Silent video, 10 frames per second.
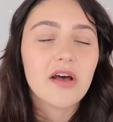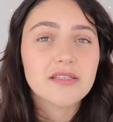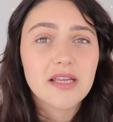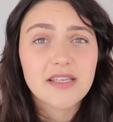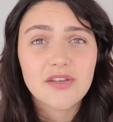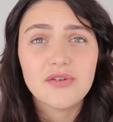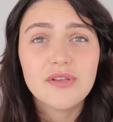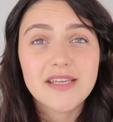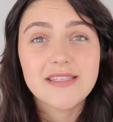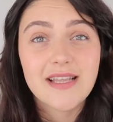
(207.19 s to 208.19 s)
I was like, you
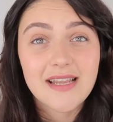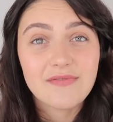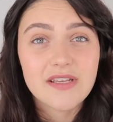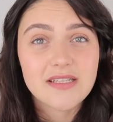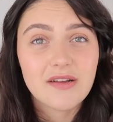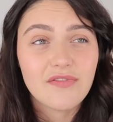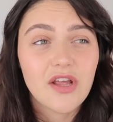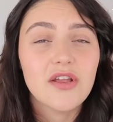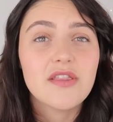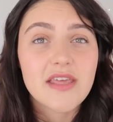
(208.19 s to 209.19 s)
need to leave this stuff
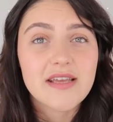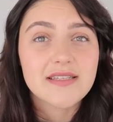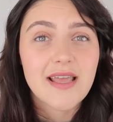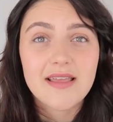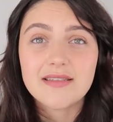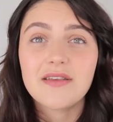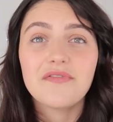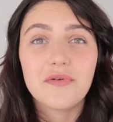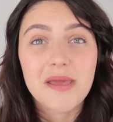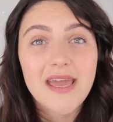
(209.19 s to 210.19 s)
alone. This is
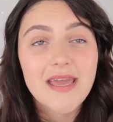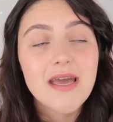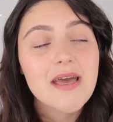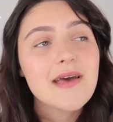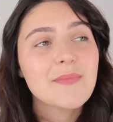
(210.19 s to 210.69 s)
for me.